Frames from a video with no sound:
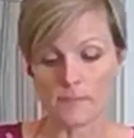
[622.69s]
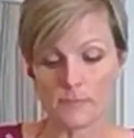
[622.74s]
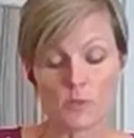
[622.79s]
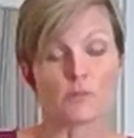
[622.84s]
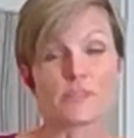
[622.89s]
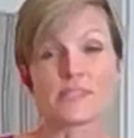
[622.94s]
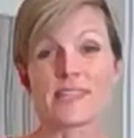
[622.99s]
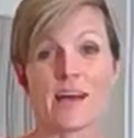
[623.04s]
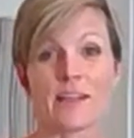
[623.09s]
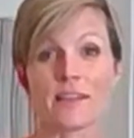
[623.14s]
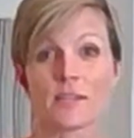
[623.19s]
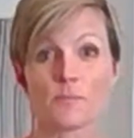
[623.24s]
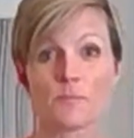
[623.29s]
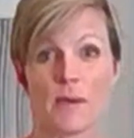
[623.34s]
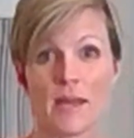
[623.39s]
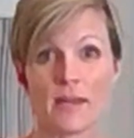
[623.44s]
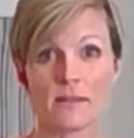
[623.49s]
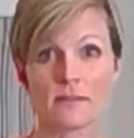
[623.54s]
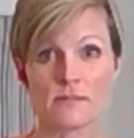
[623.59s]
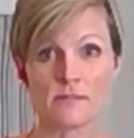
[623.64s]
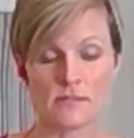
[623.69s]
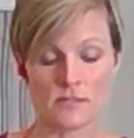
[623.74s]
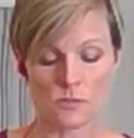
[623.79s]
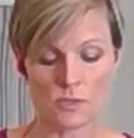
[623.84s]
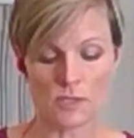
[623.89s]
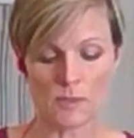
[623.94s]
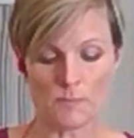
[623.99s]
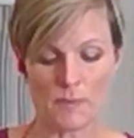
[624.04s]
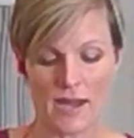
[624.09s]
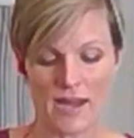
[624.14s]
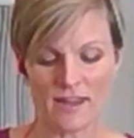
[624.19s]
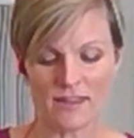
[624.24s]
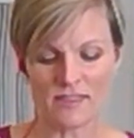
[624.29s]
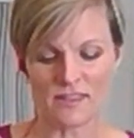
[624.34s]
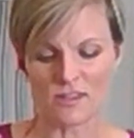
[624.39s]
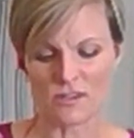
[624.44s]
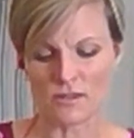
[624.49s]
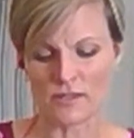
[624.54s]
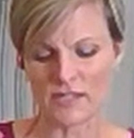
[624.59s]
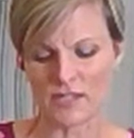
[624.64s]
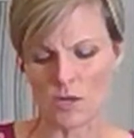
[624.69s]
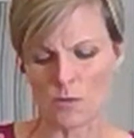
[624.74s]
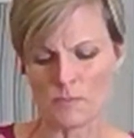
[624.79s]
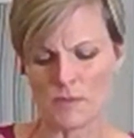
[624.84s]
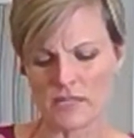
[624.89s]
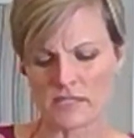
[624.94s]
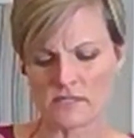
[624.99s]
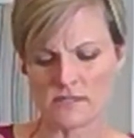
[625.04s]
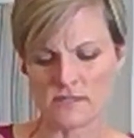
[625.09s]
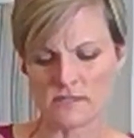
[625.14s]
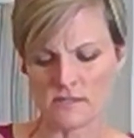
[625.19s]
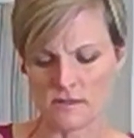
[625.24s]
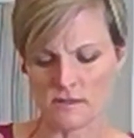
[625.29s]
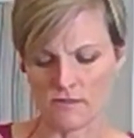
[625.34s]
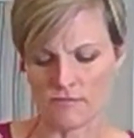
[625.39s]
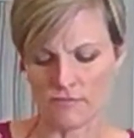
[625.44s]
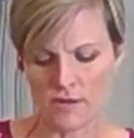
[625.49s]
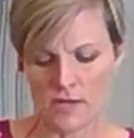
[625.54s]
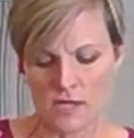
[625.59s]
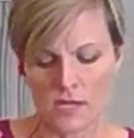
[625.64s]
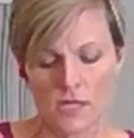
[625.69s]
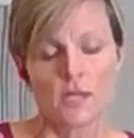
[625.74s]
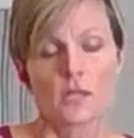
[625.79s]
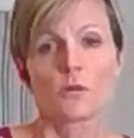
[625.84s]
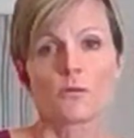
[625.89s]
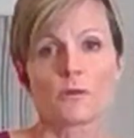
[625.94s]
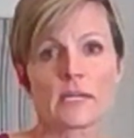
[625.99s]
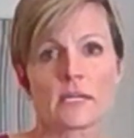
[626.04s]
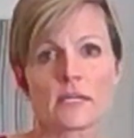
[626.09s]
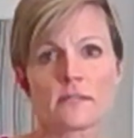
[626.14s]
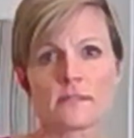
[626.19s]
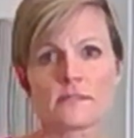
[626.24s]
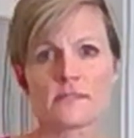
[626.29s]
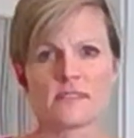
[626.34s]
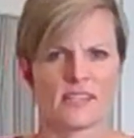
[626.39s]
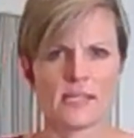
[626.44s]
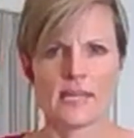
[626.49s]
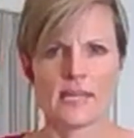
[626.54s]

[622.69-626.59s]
those salad bags that you can buy that are, mixes of greens and